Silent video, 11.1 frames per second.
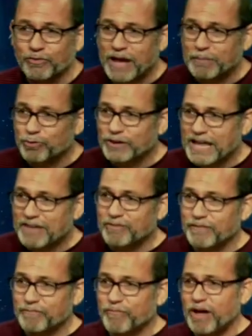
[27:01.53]
chapter 11
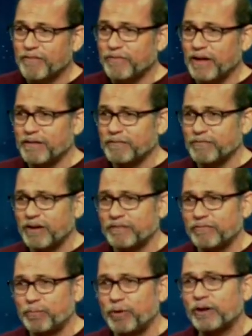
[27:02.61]
of, of, of, of
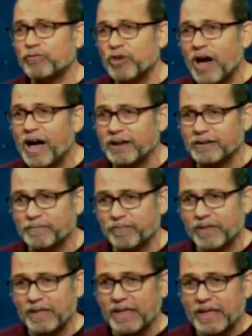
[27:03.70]
the book of John.
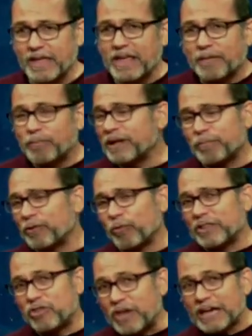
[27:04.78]
But, but
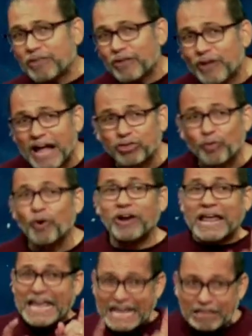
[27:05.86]
when Jesus got the word,
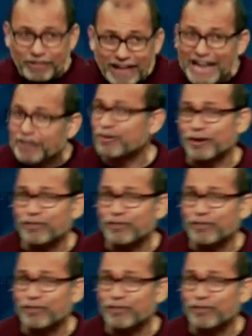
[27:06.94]
he said to